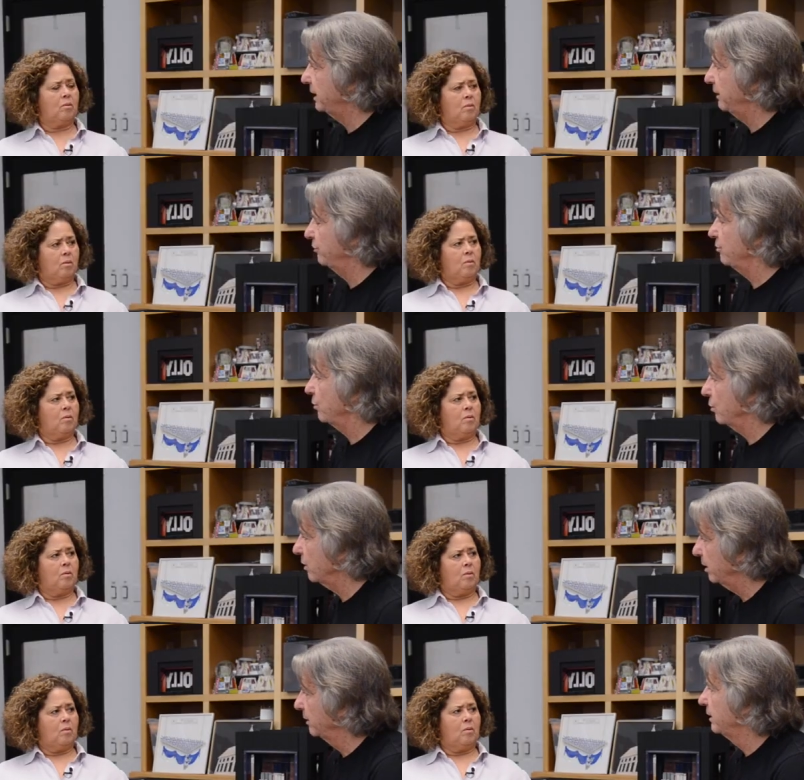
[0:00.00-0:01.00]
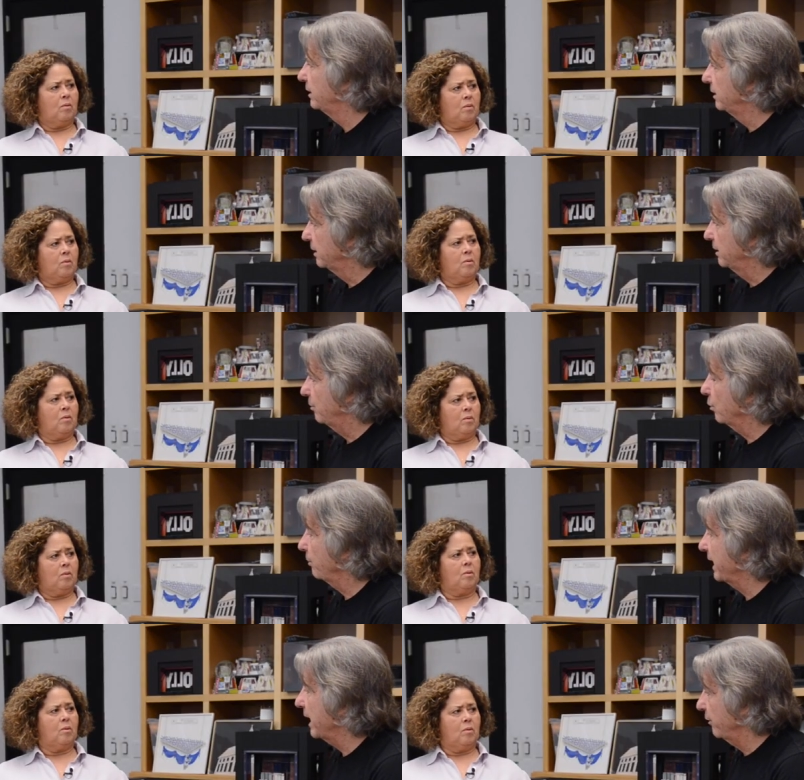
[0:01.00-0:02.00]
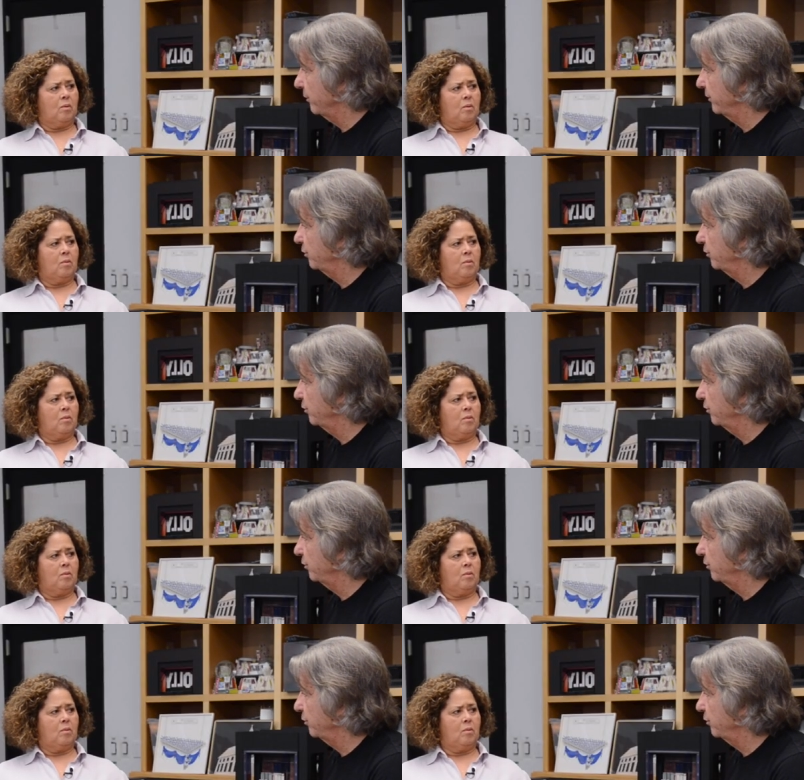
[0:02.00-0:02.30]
Speaker 1: gives more, more power to a